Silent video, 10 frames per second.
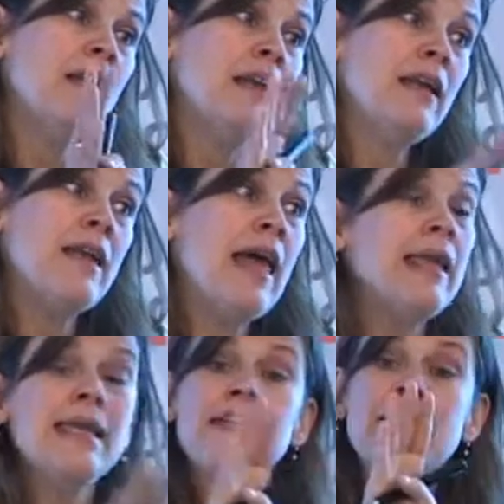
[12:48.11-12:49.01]
in
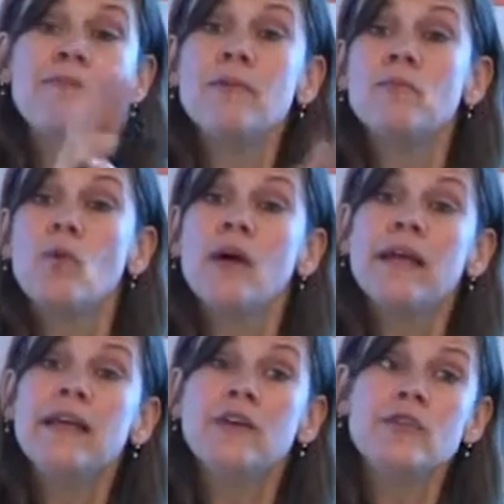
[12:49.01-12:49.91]
any given
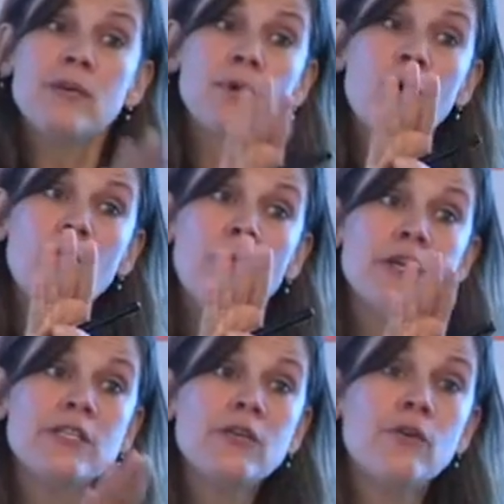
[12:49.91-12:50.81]
boy, either typical
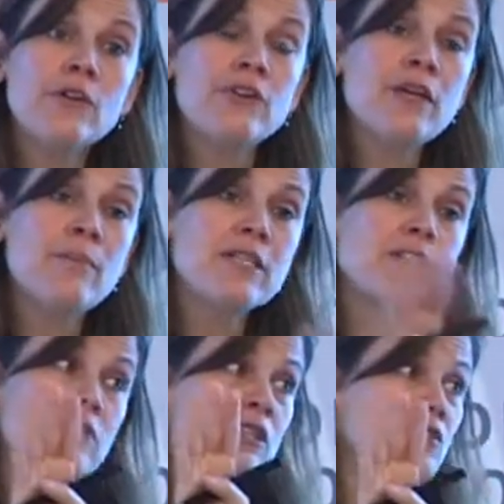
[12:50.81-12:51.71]
boys or Duchenne
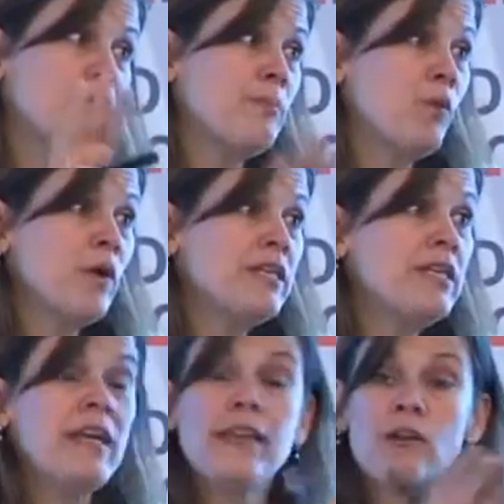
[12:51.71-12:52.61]
muscular dystrophy
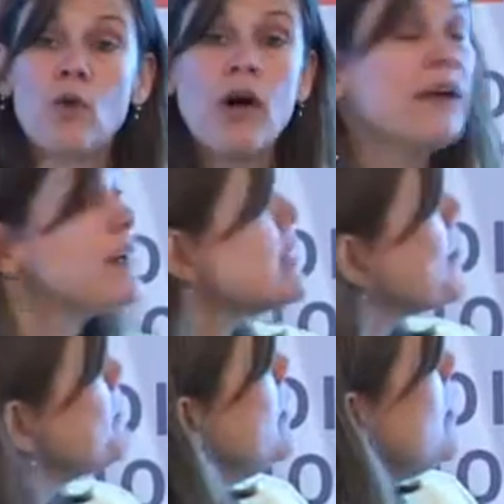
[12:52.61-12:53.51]
boys, in their walking
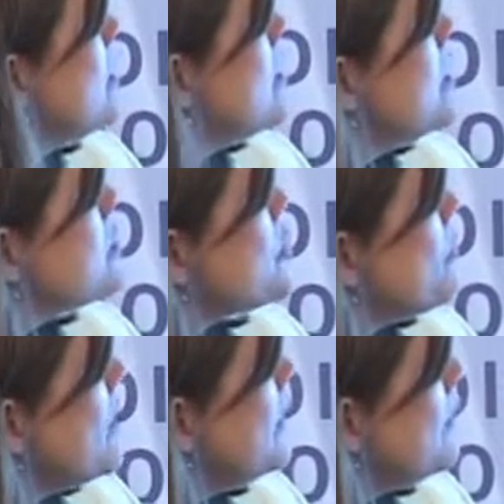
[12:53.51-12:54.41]
time.
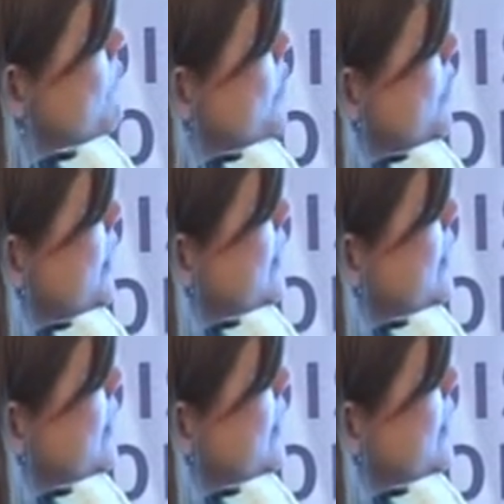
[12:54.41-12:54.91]
So if you're going